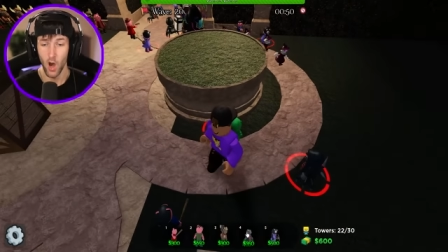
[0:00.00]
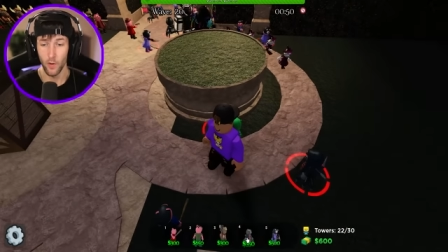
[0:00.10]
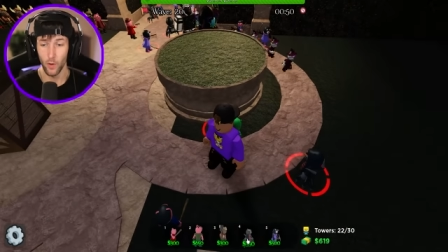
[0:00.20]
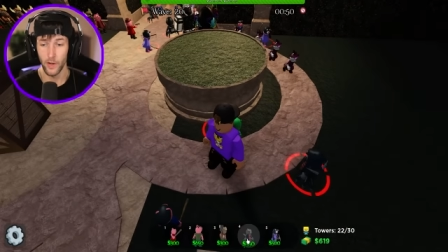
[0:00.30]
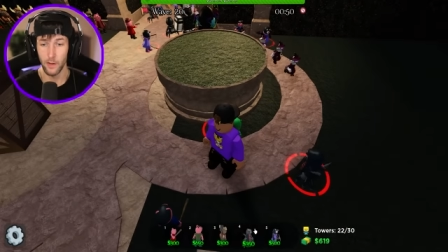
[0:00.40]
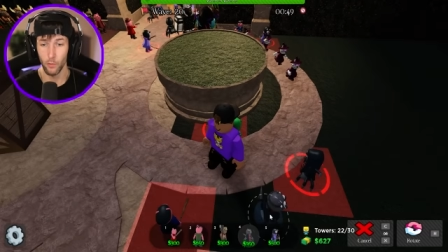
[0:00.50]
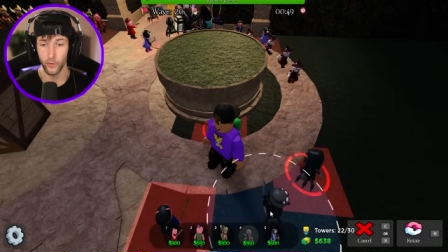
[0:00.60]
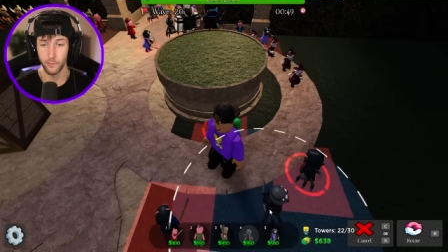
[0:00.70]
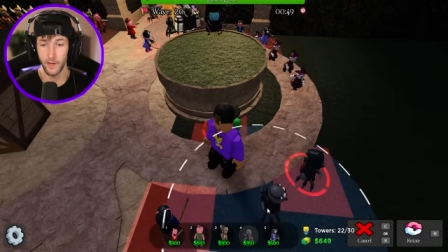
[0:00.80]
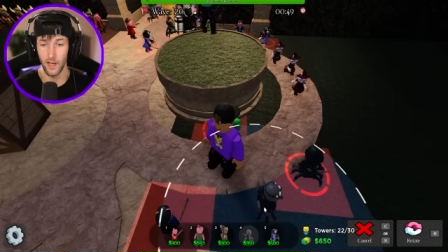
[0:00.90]
Oh no, we need more
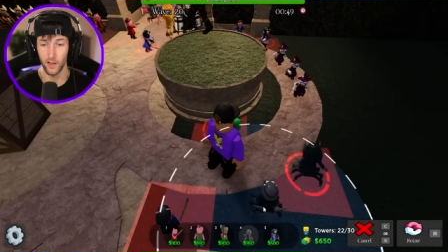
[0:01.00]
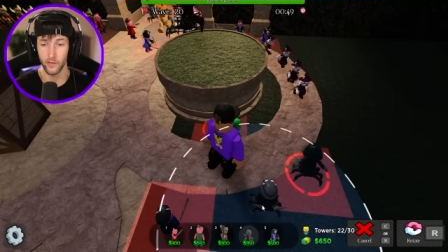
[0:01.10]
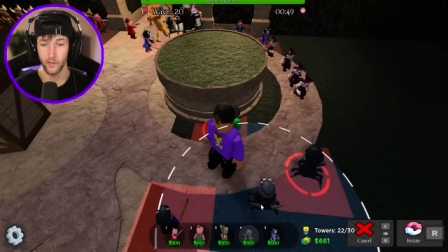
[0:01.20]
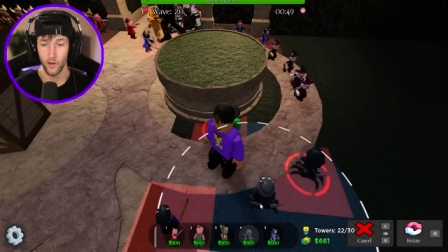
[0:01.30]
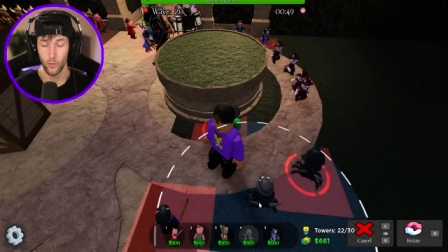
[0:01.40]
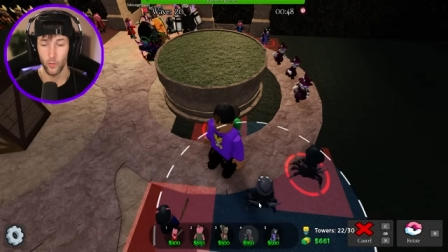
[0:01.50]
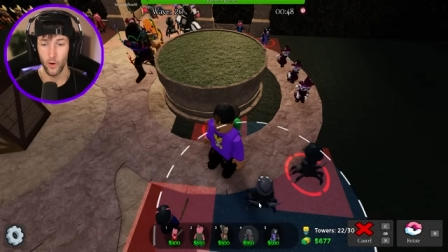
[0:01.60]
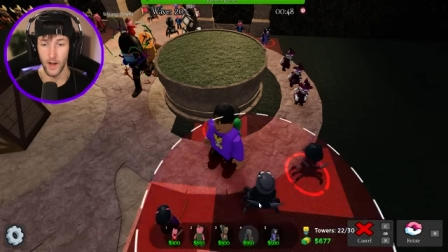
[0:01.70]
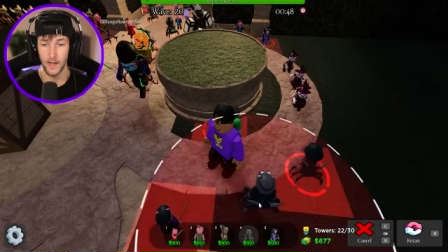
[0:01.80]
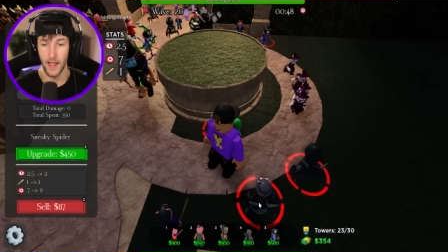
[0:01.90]
Spidellas
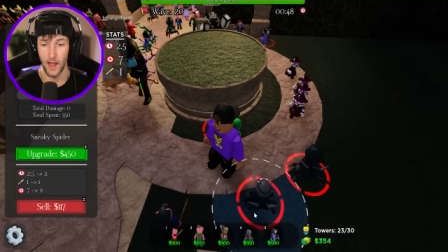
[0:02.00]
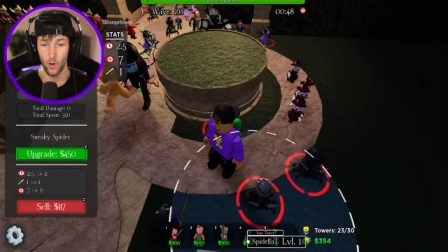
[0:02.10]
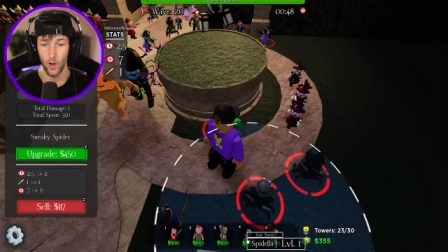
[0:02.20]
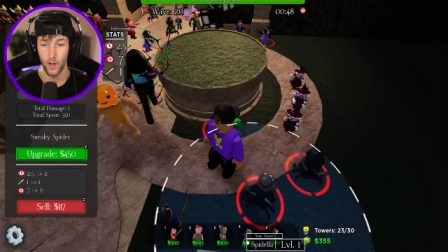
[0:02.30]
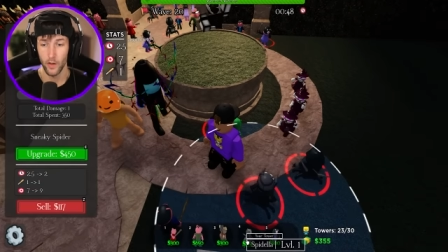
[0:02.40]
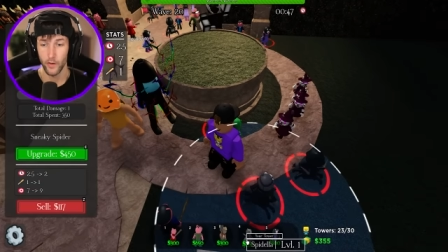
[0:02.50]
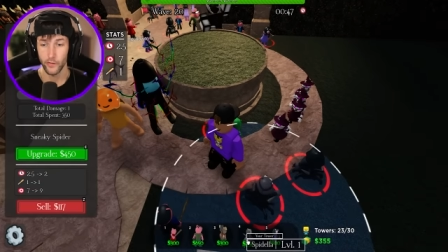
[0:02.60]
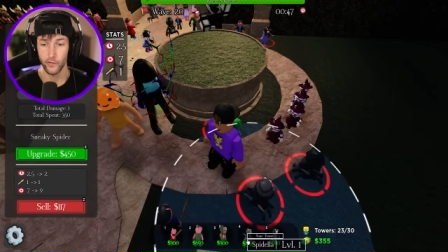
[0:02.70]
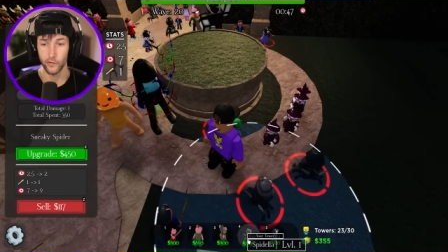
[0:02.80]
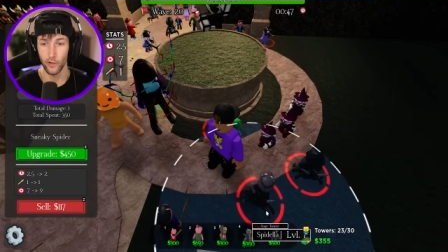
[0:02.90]
right now.
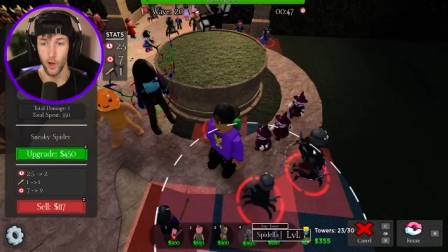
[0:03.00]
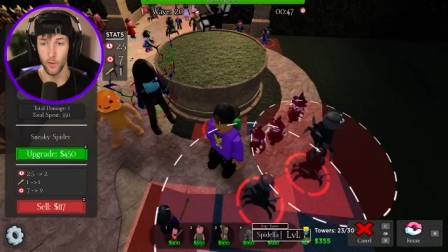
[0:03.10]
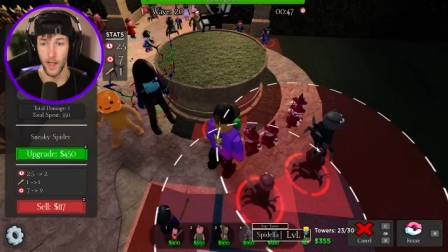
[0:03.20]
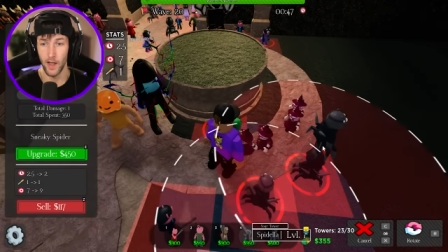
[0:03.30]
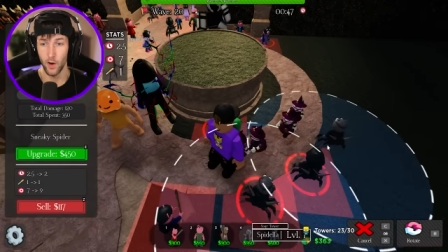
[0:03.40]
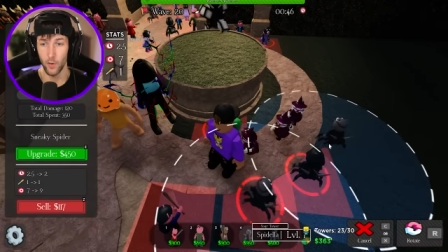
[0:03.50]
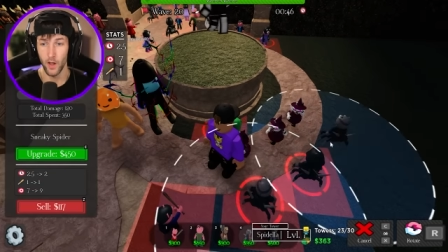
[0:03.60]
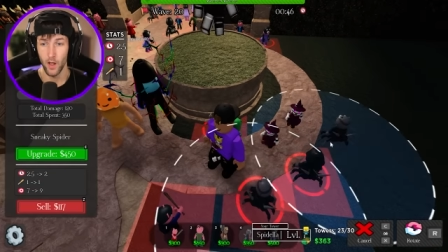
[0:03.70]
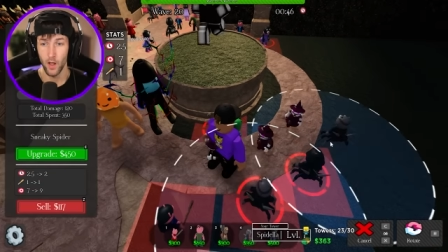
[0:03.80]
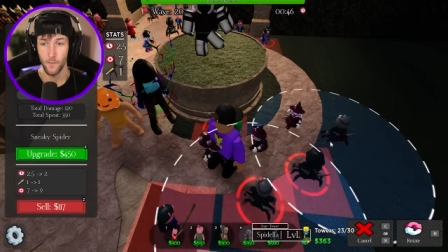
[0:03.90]
Slow
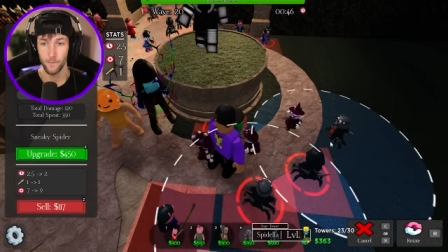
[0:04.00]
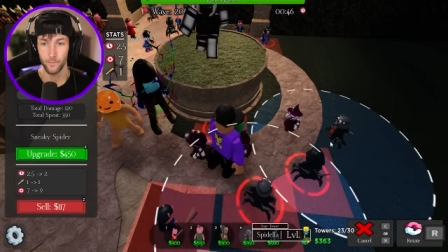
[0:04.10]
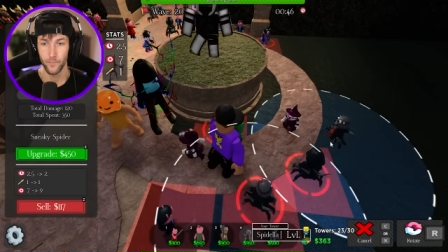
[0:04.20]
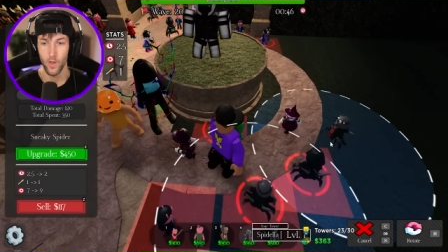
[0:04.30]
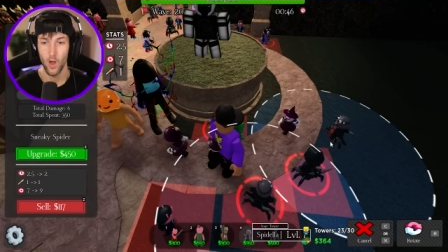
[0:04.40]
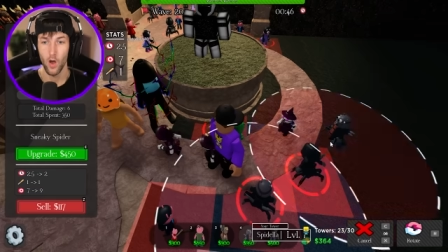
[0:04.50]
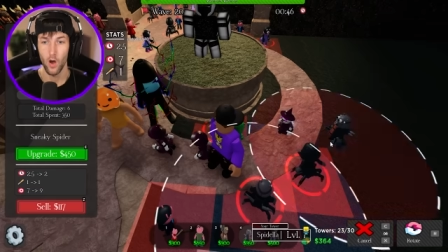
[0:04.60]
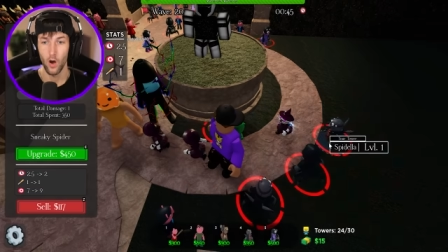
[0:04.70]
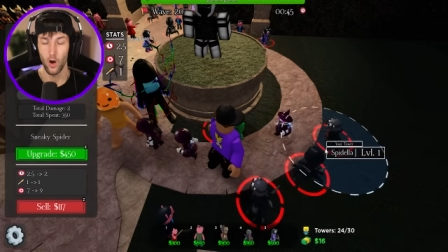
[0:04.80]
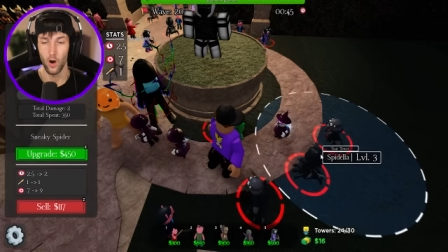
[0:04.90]
down.
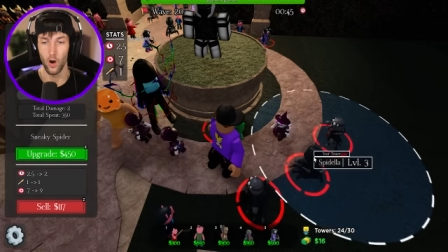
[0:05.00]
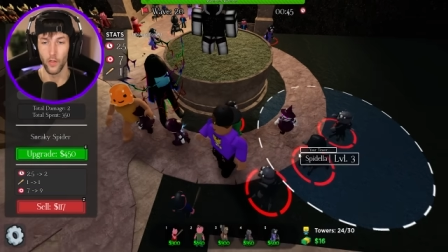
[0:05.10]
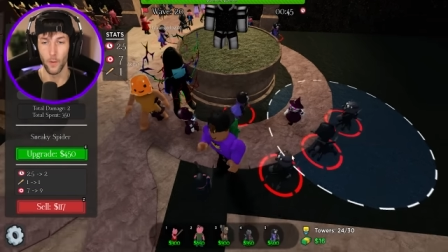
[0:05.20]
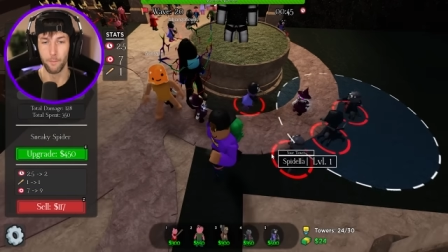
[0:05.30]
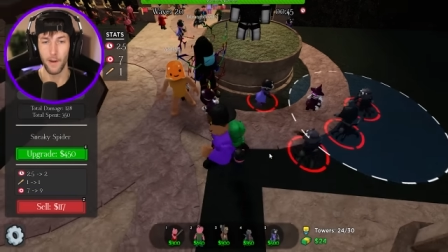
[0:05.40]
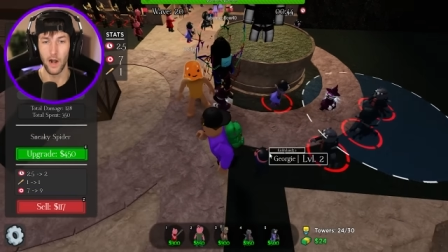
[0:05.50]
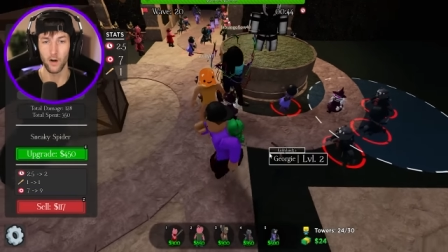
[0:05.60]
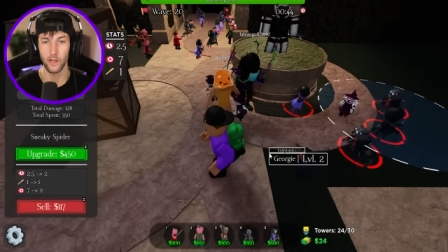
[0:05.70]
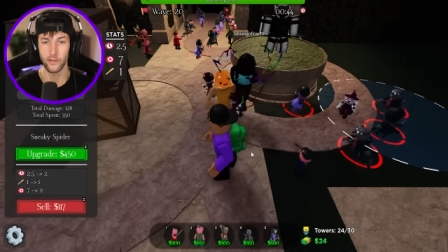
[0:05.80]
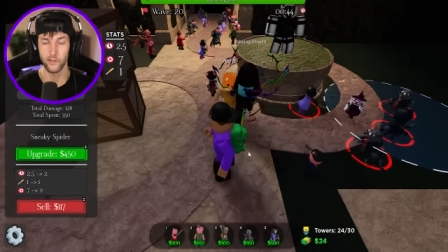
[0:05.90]
Oh, they're
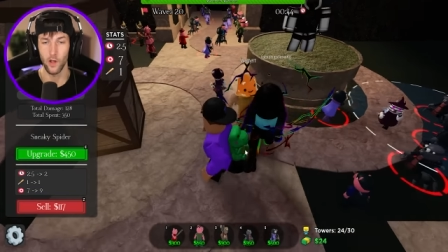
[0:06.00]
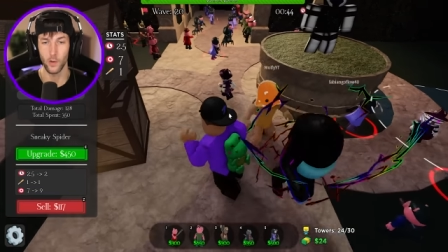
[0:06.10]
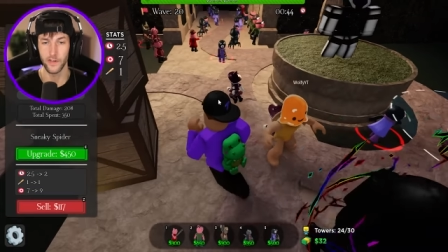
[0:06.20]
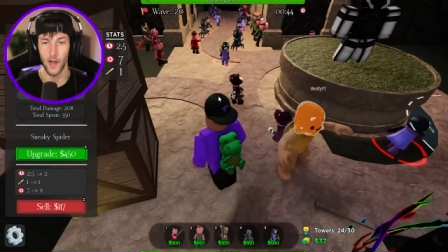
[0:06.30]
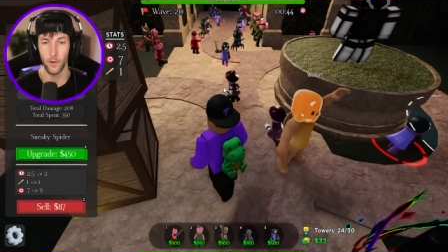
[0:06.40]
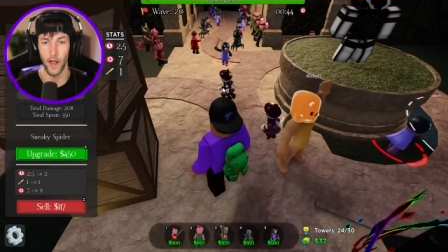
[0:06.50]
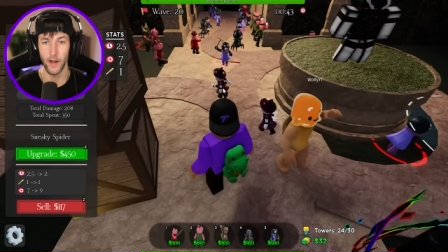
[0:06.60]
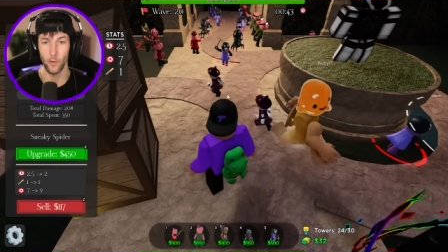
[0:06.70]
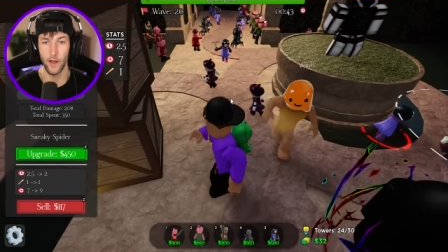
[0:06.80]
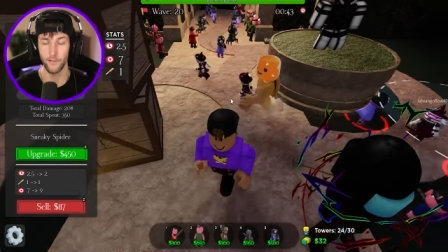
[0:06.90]
barely slowing down.
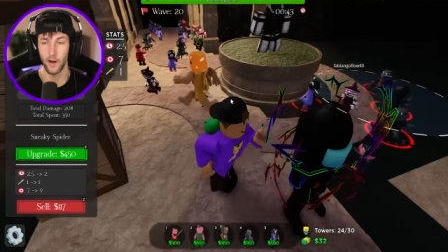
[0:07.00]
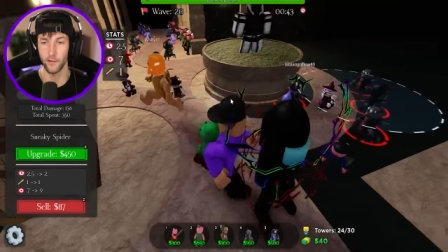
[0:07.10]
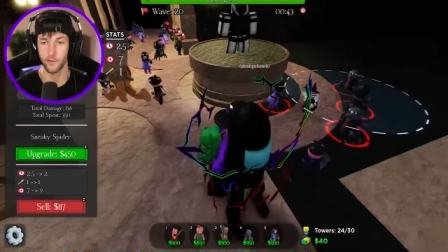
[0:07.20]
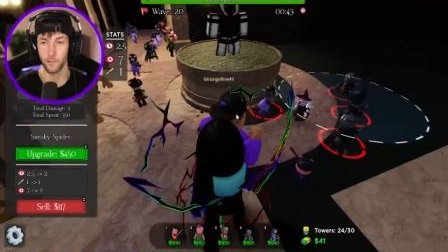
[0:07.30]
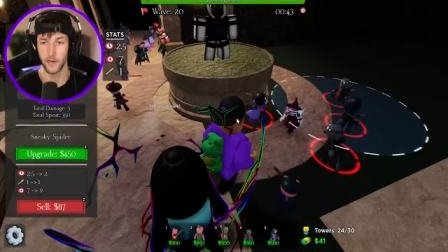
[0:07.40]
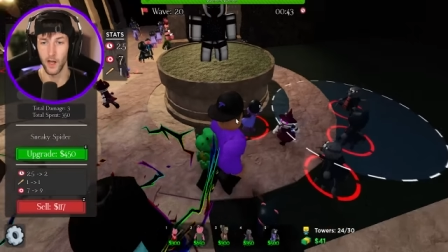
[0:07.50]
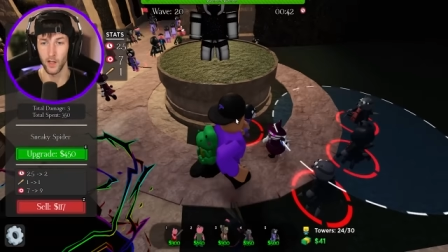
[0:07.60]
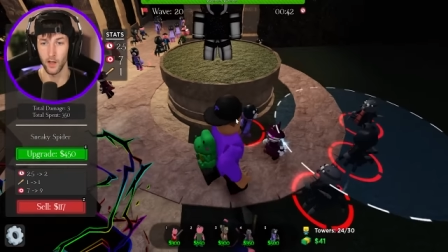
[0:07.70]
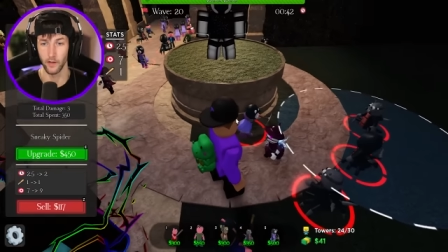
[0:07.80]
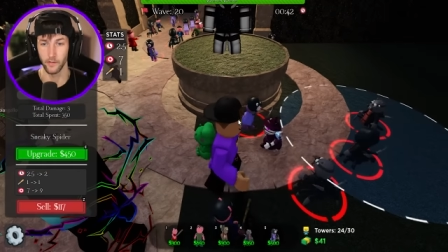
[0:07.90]
I don't have enough
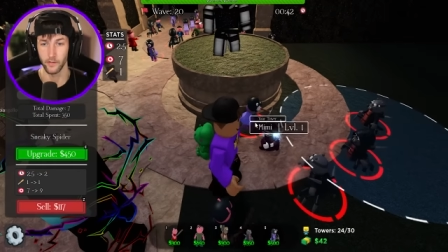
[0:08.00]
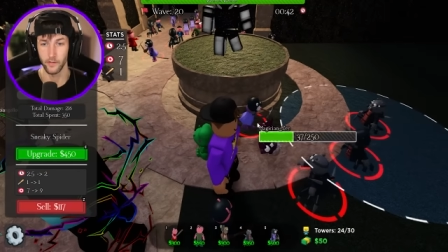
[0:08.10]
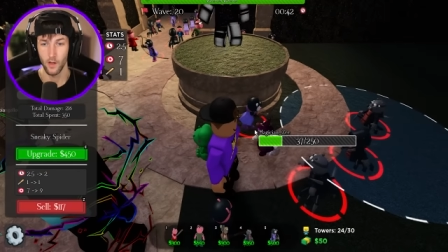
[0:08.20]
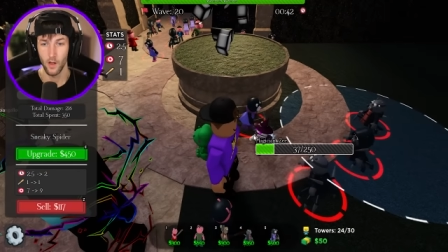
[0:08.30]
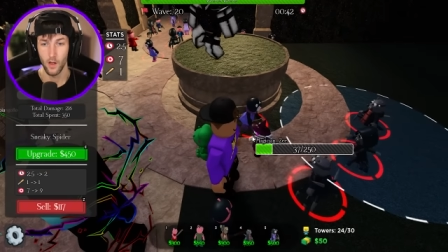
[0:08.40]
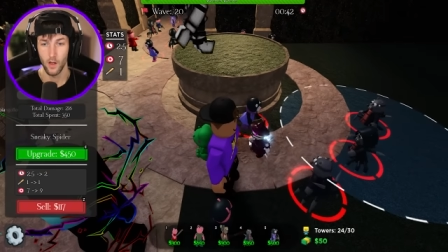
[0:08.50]
Spidellas.